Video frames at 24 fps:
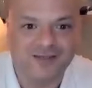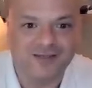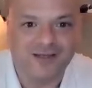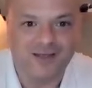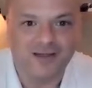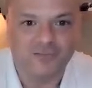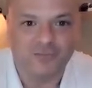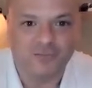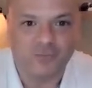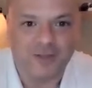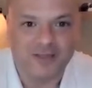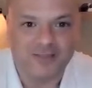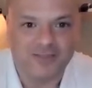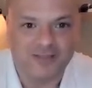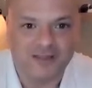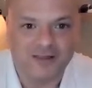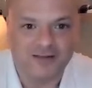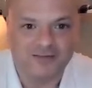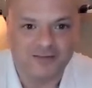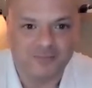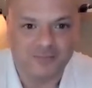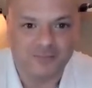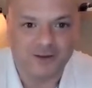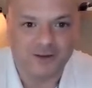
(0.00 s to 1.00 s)
of the way
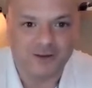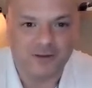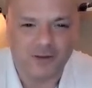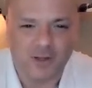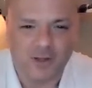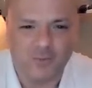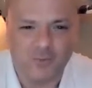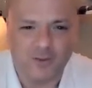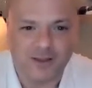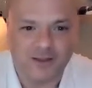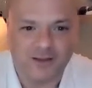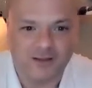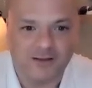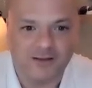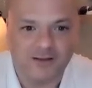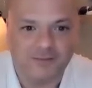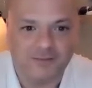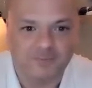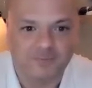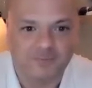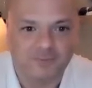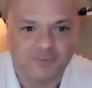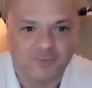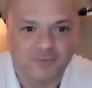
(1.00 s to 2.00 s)
things have been going,
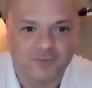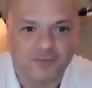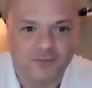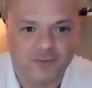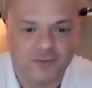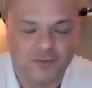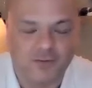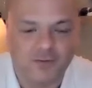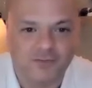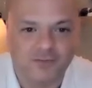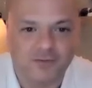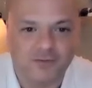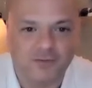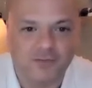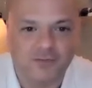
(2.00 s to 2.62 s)
do